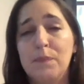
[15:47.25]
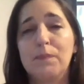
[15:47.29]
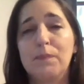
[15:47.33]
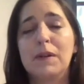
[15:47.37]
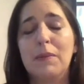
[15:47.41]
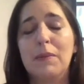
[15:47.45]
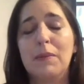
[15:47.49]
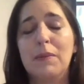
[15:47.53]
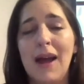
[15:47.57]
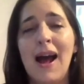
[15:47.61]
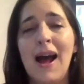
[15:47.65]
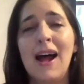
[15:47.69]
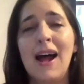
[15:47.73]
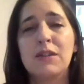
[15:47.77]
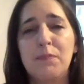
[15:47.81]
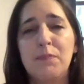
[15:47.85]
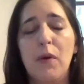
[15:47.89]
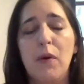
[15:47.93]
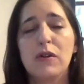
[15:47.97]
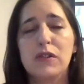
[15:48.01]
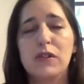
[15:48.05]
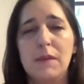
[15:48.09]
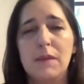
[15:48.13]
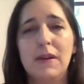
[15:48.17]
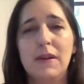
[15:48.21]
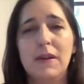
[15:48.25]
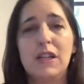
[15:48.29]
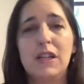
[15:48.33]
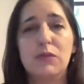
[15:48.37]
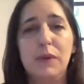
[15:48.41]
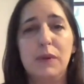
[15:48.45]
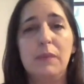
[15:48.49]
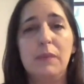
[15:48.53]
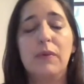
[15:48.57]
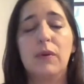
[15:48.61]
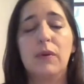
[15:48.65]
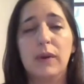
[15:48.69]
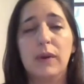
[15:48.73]
to be honest, mostly because
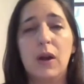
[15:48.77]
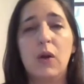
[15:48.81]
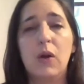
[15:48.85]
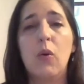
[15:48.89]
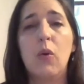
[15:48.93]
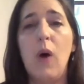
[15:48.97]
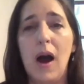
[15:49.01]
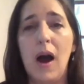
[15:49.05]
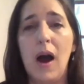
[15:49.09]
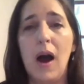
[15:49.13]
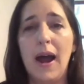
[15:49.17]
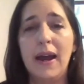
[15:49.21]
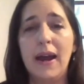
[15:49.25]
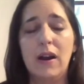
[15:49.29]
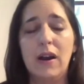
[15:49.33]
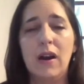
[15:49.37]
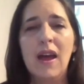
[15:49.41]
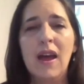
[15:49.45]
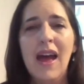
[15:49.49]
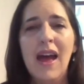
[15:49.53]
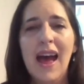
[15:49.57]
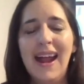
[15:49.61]
people were required